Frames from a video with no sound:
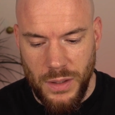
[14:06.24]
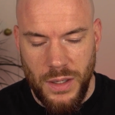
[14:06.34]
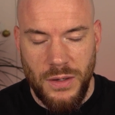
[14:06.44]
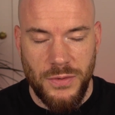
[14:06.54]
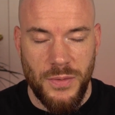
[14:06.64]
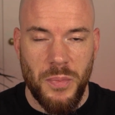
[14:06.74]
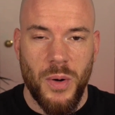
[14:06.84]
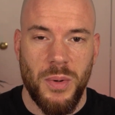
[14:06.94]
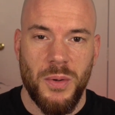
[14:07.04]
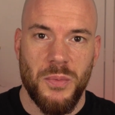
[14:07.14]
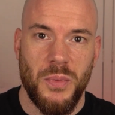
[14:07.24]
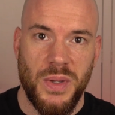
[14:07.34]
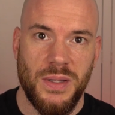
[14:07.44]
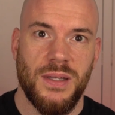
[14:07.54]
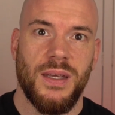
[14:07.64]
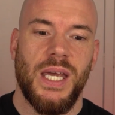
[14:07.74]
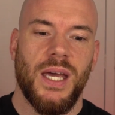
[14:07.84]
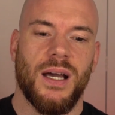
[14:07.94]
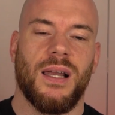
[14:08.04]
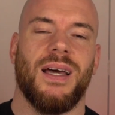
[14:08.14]
half of the problem with
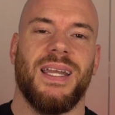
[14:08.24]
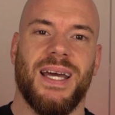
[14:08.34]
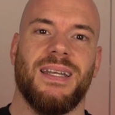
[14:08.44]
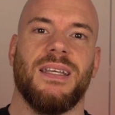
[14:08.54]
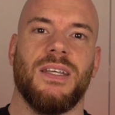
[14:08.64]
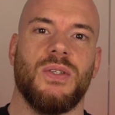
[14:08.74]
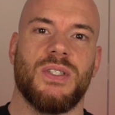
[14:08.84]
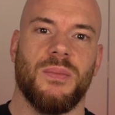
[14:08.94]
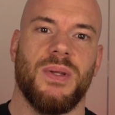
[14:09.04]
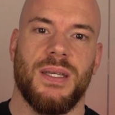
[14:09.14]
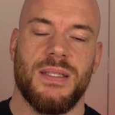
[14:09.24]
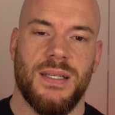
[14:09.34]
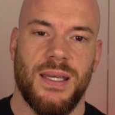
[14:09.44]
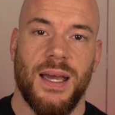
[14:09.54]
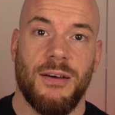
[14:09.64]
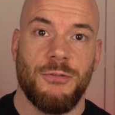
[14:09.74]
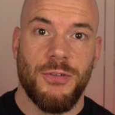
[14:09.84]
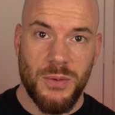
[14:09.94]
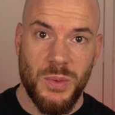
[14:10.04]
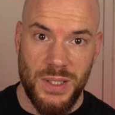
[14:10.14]
a client handing you something and saying, have
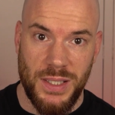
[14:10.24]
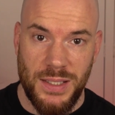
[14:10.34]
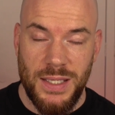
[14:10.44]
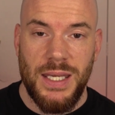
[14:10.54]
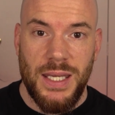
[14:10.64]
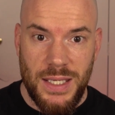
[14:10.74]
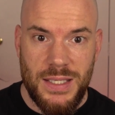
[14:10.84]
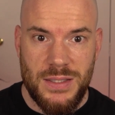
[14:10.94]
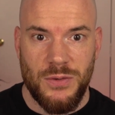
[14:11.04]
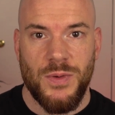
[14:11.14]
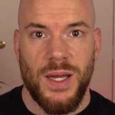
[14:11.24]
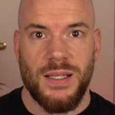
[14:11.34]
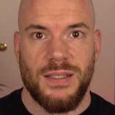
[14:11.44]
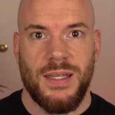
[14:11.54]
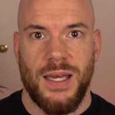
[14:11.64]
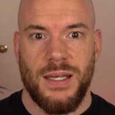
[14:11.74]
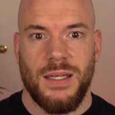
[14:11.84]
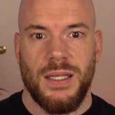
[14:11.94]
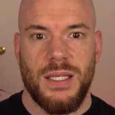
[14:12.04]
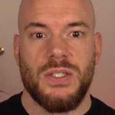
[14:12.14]
fun with it, is the fact
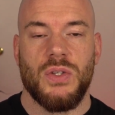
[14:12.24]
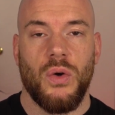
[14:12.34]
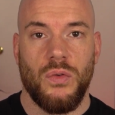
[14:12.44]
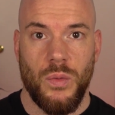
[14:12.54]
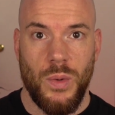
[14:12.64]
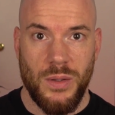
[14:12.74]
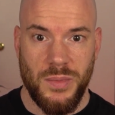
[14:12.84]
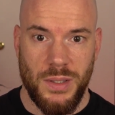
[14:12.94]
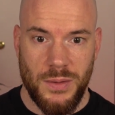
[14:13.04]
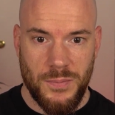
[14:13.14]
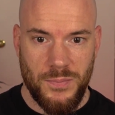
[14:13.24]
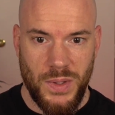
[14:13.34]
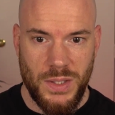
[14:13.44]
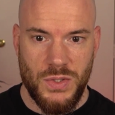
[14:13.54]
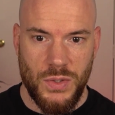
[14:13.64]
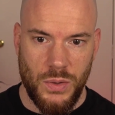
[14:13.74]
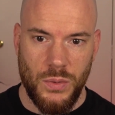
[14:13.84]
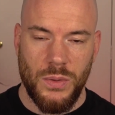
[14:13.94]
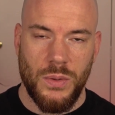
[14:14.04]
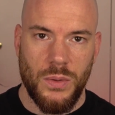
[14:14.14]
that it's overwhelming. And
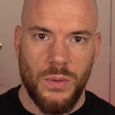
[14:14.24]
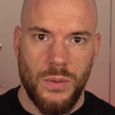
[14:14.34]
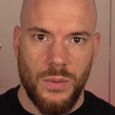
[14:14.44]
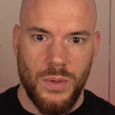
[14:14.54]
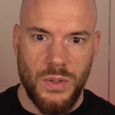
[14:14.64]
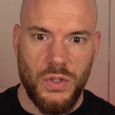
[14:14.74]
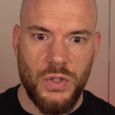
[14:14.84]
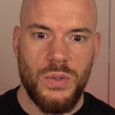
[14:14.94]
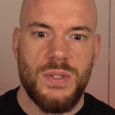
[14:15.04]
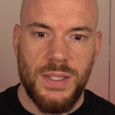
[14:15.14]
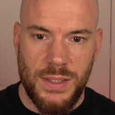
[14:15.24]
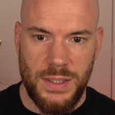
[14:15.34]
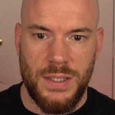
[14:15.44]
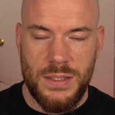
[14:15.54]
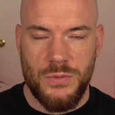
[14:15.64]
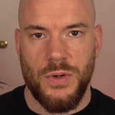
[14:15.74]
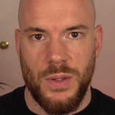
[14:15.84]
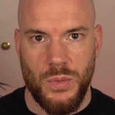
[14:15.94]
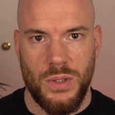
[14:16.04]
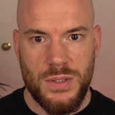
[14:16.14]
so using these
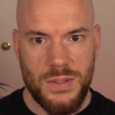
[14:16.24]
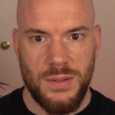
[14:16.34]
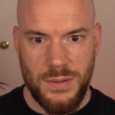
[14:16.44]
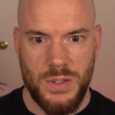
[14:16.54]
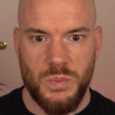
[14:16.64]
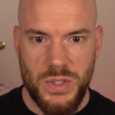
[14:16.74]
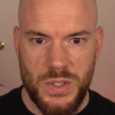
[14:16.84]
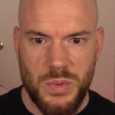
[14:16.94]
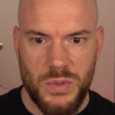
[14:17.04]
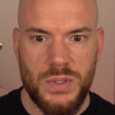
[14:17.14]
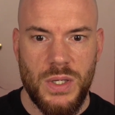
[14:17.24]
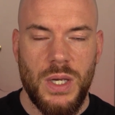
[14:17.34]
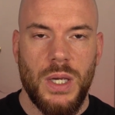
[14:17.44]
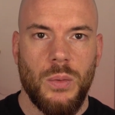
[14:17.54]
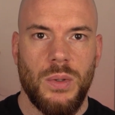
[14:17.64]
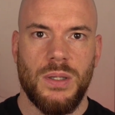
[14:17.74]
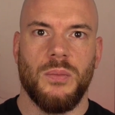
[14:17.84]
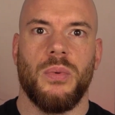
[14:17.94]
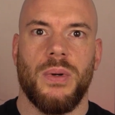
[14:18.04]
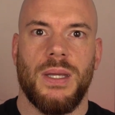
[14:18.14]
frameworks, these principles, we
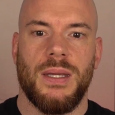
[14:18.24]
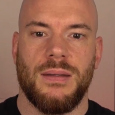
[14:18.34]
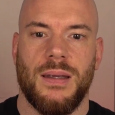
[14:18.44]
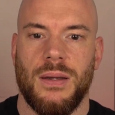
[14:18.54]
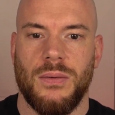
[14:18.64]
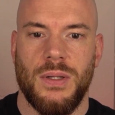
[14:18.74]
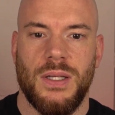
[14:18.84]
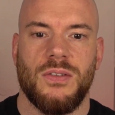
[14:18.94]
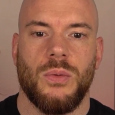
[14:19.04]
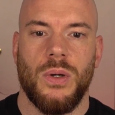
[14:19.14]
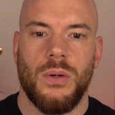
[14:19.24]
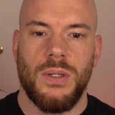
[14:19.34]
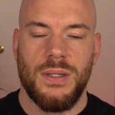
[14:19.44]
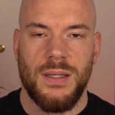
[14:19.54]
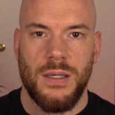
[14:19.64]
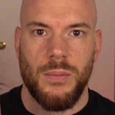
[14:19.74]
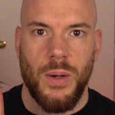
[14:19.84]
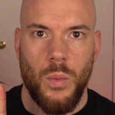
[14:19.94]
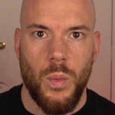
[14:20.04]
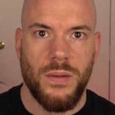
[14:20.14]
can break it down. And so we're only thinking
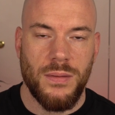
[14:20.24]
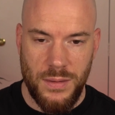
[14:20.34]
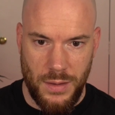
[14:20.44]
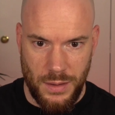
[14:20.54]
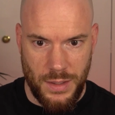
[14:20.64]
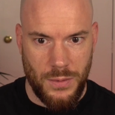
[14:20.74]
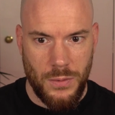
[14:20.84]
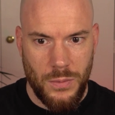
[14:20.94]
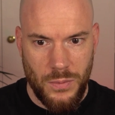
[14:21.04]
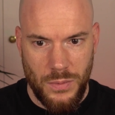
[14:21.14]
about one thing now.